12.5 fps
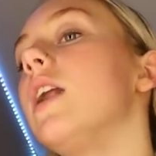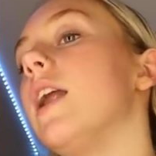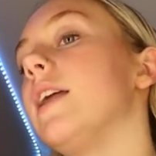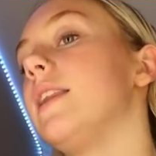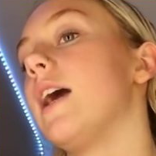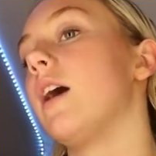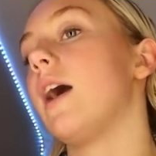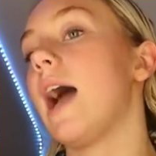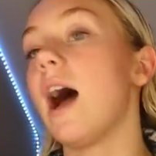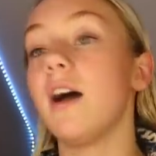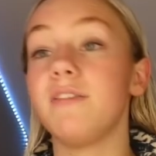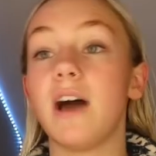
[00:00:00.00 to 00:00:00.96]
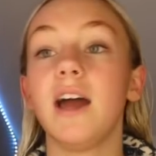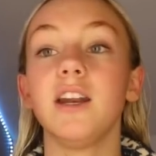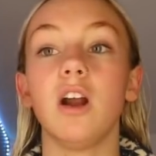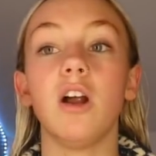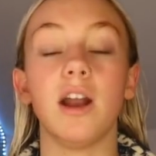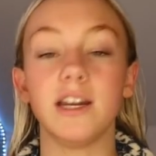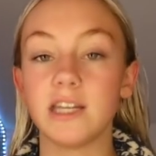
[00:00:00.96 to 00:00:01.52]
like, there, I've had it
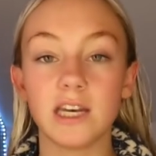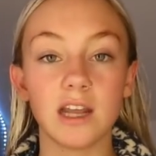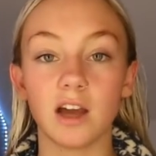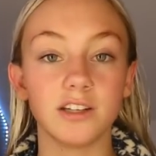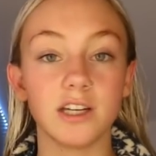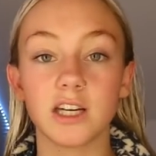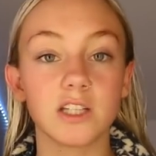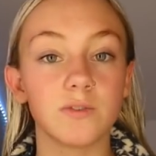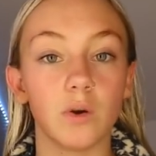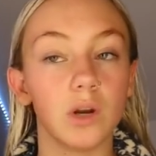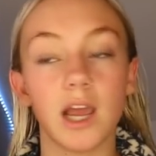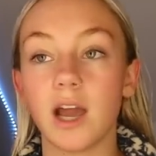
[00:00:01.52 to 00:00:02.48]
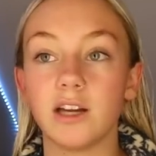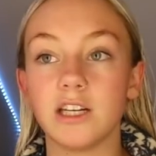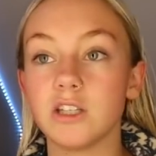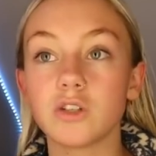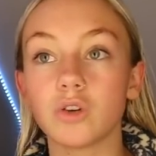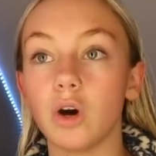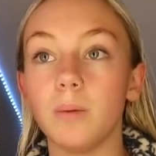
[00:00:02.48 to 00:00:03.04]
on. I didn't exfoliate, I
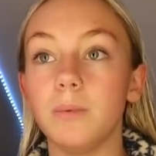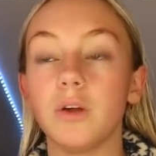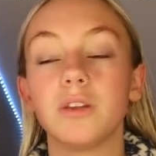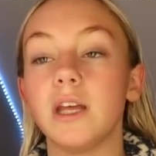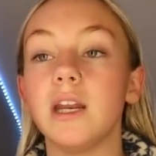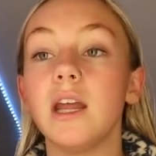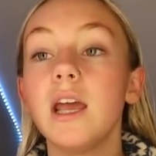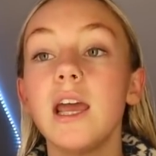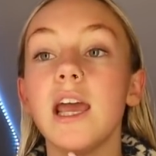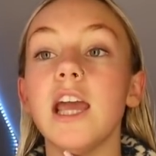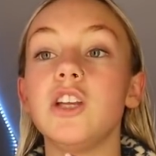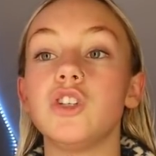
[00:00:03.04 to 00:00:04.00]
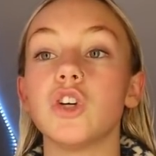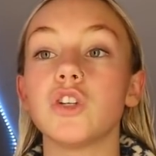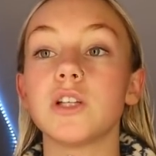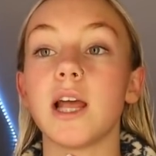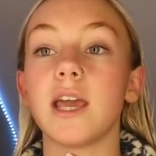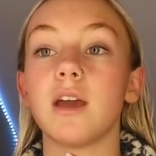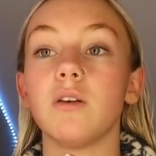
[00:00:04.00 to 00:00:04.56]
didn't scrub, nothing. It just,
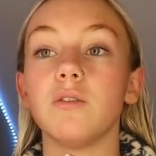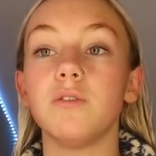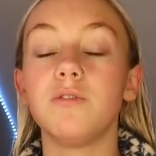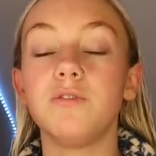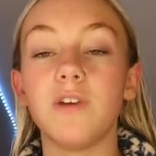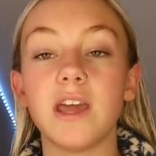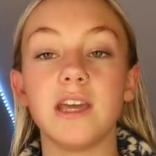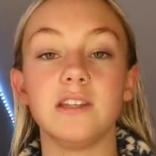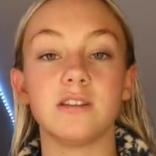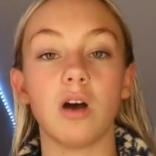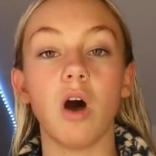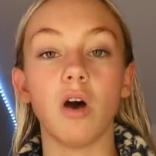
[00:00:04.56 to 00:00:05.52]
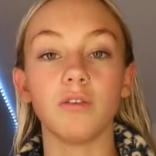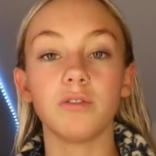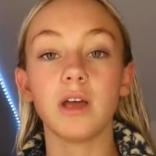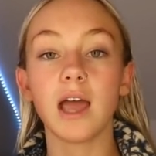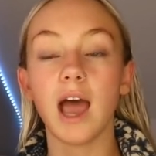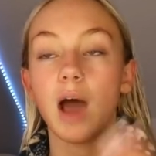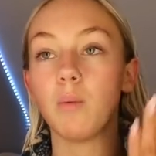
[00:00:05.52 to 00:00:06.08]
like, fades off.
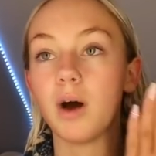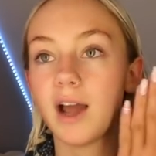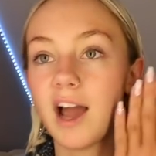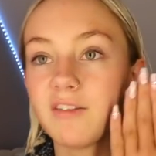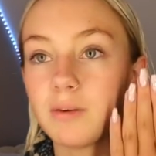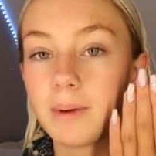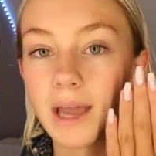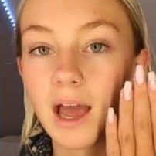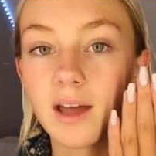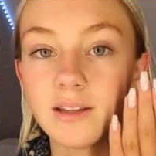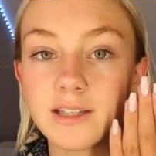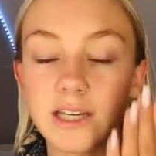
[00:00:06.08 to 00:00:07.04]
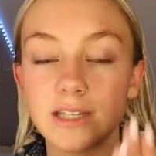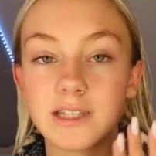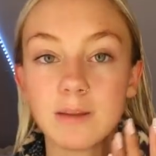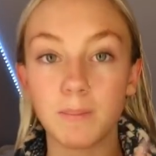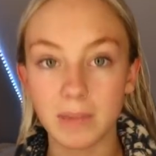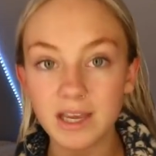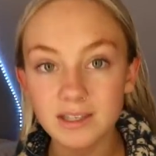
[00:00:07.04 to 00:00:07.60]
And what I have on my hands is the
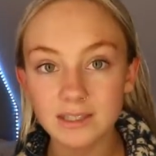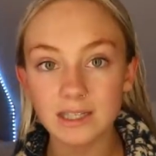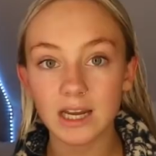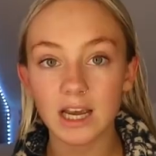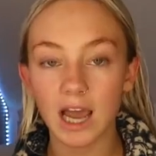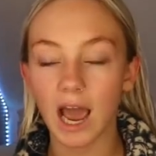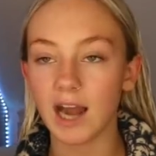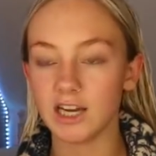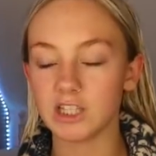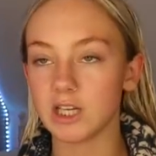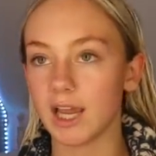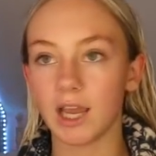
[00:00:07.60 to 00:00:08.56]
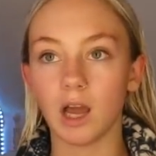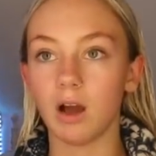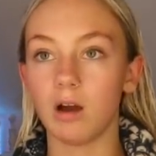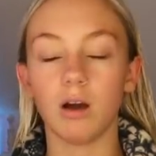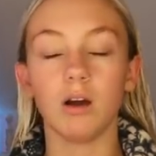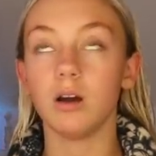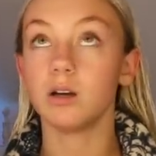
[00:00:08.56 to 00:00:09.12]
mist, and it's, like,
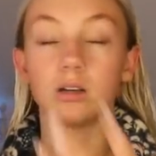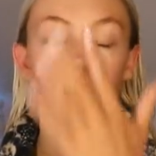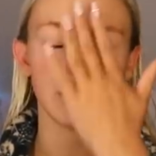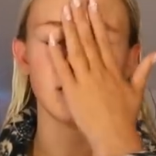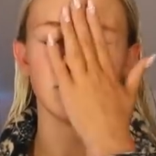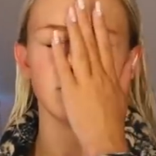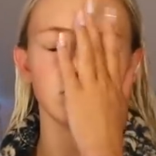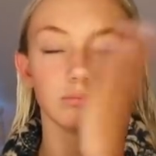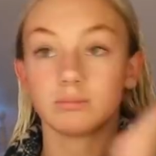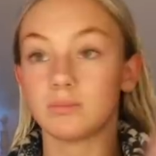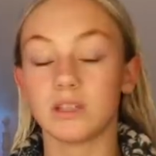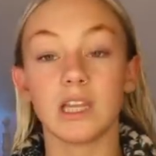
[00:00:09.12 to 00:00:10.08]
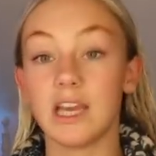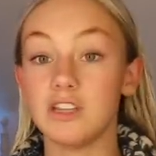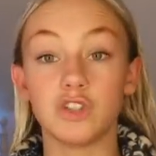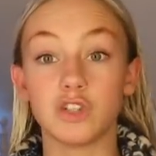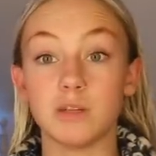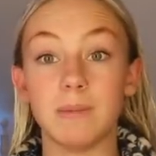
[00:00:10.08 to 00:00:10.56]
guys, It's just